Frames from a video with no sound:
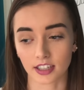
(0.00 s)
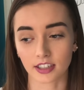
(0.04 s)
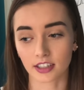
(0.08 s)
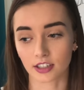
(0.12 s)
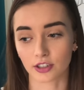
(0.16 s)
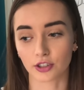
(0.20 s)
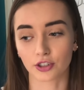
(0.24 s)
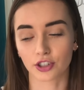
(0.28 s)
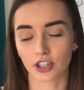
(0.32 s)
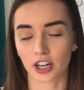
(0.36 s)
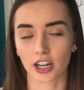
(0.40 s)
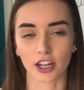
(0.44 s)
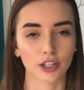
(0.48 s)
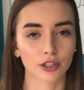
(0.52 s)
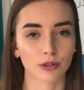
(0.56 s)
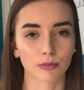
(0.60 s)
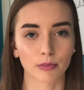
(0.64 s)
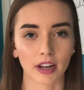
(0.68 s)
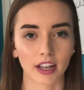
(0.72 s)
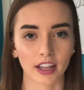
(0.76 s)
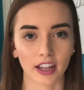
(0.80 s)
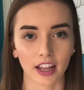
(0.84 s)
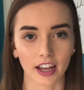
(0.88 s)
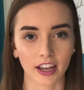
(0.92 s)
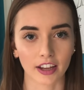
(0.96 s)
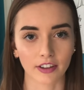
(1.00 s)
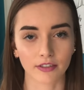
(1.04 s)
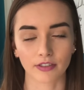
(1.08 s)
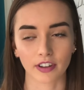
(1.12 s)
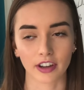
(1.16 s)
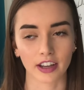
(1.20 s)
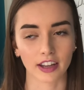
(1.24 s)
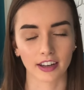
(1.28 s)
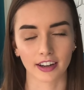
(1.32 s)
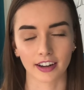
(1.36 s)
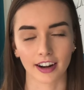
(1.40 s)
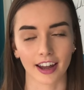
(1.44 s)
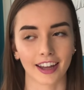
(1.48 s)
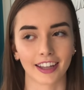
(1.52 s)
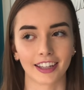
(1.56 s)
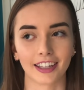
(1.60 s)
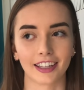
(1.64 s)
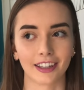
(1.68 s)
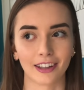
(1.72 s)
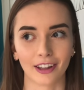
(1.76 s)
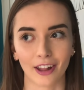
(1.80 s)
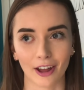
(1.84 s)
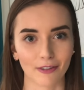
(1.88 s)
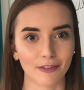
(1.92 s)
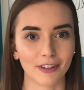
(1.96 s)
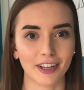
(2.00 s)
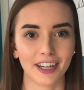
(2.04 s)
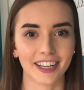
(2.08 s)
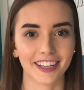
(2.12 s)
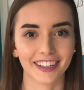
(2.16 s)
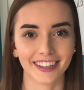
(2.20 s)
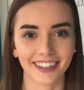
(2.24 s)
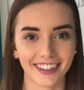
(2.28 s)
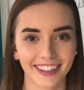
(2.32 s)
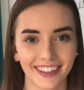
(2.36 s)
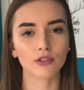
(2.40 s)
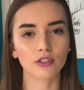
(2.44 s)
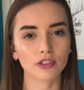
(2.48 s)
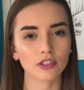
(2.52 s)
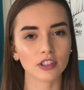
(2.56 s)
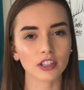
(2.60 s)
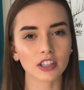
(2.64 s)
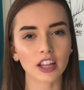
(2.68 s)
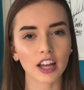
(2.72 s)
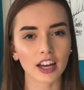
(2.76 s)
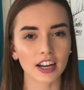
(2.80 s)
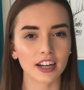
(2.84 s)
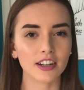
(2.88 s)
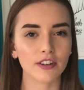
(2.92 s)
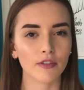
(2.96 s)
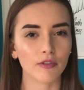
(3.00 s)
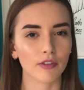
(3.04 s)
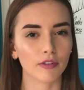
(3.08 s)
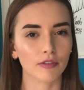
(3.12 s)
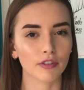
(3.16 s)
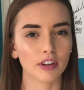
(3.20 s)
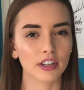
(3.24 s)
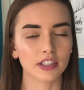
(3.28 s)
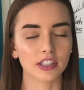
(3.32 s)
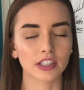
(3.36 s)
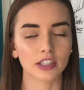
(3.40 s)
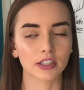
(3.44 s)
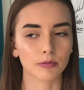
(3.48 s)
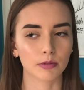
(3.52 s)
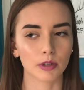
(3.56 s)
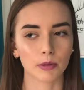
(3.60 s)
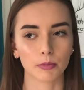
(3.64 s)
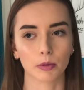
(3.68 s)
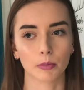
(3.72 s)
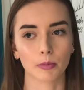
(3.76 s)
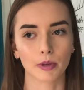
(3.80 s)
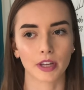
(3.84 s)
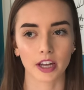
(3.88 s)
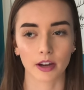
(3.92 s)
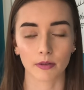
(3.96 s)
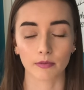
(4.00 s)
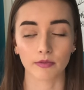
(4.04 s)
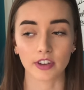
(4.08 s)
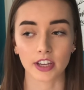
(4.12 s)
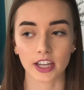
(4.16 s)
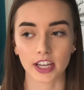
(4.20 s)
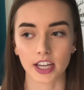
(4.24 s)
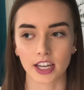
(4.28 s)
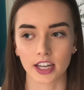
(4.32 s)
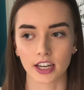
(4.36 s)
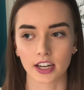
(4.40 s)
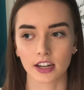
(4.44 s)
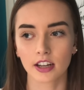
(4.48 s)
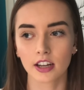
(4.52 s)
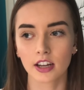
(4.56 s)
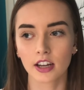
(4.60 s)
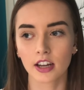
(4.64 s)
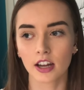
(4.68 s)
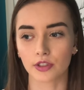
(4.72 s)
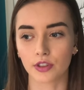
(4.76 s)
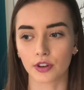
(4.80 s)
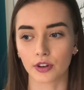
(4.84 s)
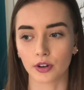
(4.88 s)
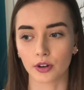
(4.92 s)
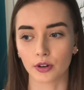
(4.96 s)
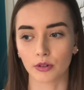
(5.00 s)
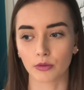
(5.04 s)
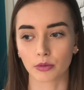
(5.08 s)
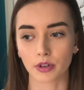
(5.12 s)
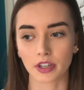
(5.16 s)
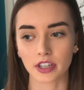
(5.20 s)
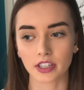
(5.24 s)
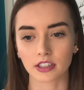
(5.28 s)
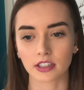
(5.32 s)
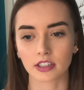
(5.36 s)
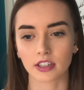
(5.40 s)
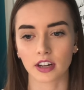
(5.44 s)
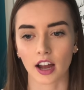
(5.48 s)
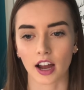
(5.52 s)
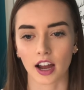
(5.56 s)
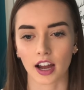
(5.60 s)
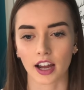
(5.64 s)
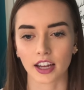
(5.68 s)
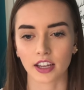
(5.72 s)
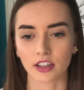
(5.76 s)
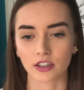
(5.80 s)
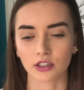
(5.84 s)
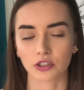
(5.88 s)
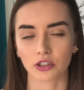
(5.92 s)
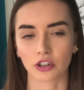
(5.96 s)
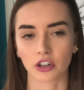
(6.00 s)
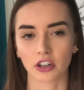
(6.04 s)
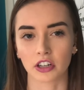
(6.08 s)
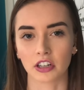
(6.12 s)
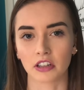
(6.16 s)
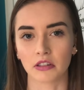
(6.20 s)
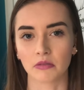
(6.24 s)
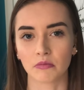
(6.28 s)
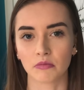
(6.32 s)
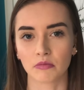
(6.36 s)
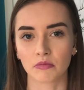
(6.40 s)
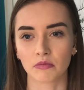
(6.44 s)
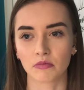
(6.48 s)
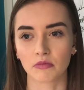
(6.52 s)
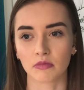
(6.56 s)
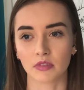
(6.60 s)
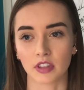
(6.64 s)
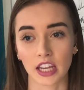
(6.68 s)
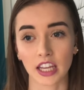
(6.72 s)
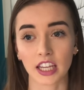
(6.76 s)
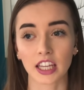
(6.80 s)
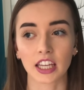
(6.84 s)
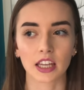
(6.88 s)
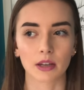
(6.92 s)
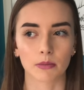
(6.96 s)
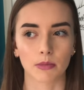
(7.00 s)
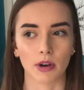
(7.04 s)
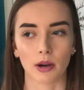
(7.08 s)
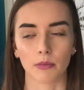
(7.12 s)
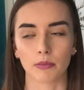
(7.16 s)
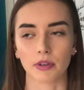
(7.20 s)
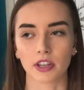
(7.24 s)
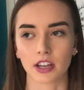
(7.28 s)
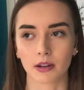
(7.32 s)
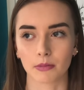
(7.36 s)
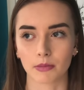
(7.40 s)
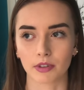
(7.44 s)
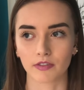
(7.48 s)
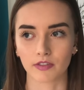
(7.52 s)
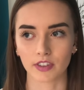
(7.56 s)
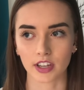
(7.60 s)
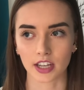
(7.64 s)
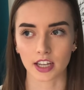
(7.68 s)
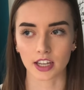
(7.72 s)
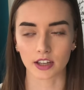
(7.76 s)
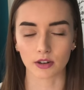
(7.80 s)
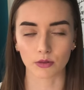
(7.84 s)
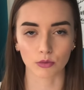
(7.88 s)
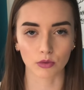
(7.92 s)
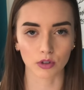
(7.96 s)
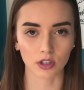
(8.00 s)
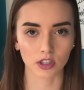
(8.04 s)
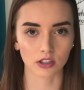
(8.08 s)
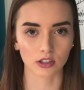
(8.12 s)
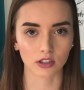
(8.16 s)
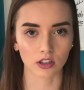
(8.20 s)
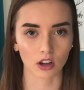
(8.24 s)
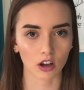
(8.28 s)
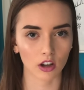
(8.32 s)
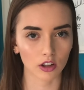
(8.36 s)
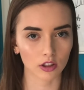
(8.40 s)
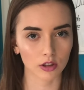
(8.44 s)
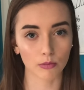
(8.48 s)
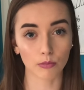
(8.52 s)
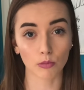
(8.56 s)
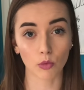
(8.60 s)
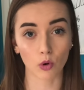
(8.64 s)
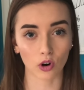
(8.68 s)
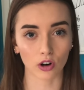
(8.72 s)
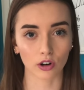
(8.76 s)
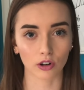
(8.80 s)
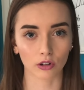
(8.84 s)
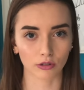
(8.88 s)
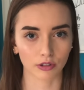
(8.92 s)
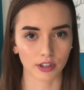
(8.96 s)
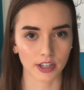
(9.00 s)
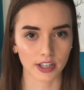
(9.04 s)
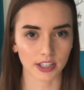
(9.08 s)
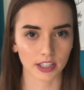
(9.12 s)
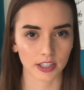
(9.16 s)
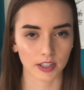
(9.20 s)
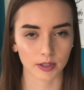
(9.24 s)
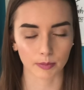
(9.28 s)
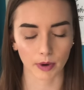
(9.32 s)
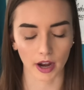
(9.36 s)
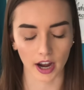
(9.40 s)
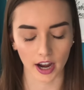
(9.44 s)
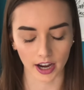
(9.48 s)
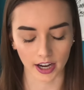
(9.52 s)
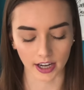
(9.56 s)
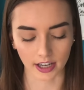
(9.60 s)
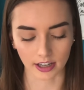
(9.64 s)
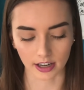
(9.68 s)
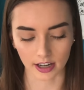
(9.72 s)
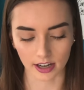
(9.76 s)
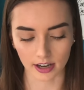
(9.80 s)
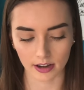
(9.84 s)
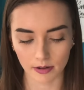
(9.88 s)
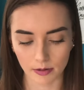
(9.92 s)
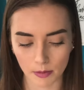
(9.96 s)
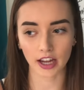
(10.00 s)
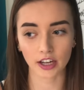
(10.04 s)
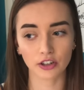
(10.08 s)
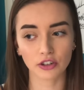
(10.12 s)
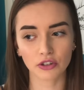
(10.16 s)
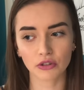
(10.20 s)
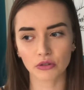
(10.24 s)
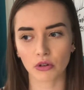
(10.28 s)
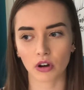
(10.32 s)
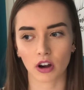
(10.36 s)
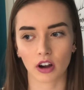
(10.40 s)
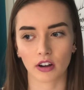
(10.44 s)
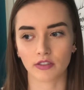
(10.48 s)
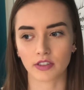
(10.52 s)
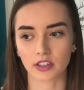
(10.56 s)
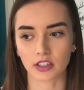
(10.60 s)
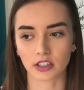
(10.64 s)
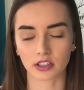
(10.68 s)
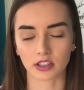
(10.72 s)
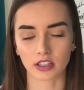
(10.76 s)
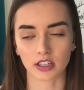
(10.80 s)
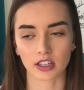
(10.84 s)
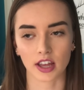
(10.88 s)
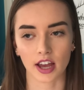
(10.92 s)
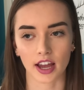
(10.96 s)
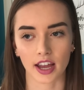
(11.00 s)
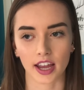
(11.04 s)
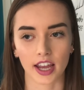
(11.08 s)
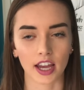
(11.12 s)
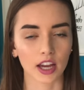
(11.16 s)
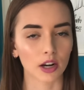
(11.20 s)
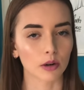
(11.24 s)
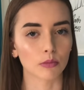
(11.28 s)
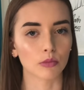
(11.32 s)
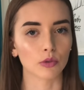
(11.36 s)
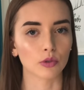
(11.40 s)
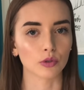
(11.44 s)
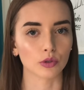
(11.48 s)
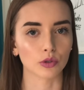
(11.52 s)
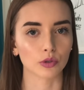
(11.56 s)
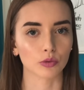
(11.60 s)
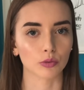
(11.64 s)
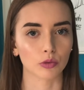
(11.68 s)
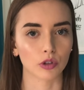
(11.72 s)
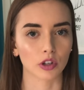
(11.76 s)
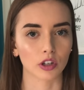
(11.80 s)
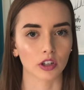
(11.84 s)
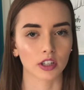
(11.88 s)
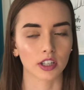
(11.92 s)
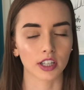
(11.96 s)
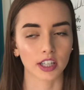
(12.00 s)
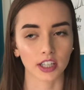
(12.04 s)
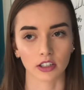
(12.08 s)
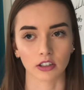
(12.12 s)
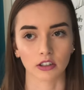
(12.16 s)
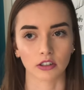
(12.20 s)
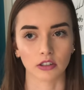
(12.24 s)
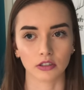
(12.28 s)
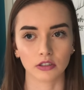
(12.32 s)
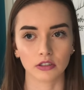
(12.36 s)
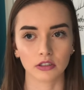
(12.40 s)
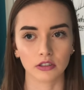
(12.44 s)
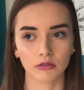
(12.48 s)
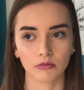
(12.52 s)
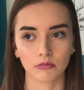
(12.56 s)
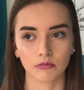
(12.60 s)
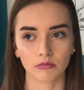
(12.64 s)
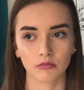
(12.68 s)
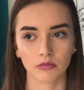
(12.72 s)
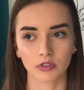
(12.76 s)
this has changed my life and I love it. So there's a lot of different reasons people become vegan. The reason I started thinking about becoming vegan was all the moral reasons behind it. I knew obviously that animals were killed